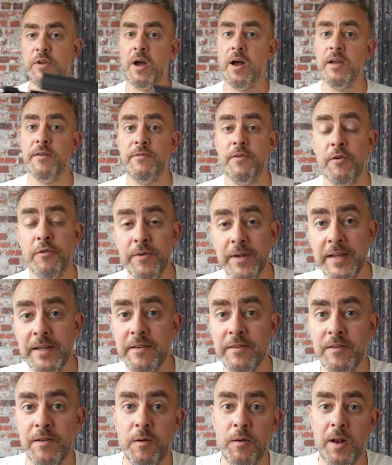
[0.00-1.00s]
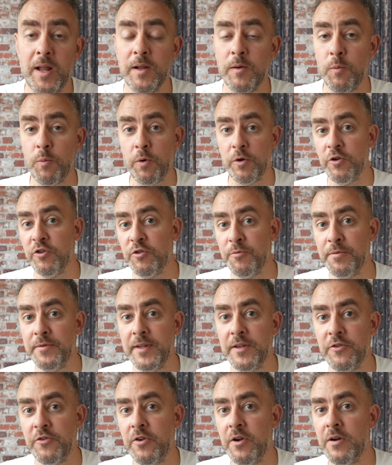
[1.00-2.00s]
your iPhone is like
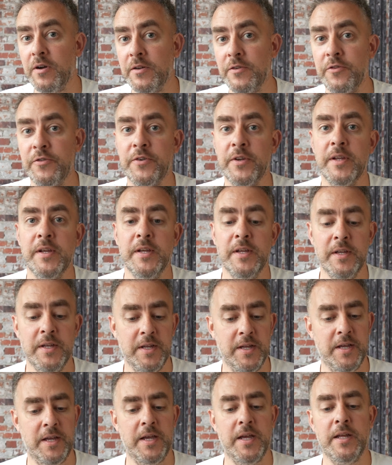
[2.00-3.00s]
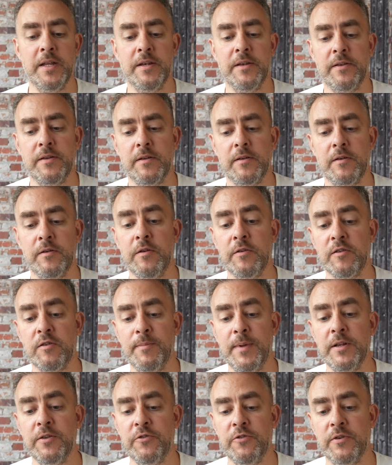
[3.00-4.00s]
100% charged and not to
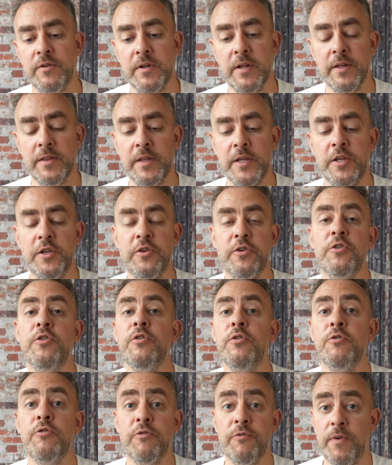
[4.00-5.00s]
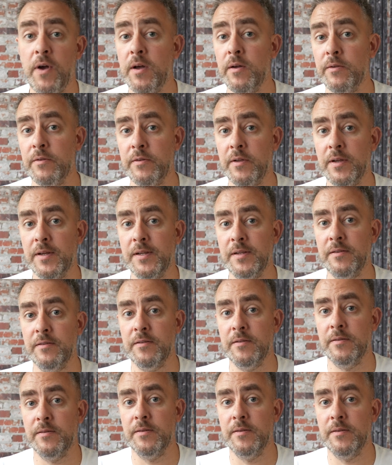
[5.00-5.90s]
mention the huge file size.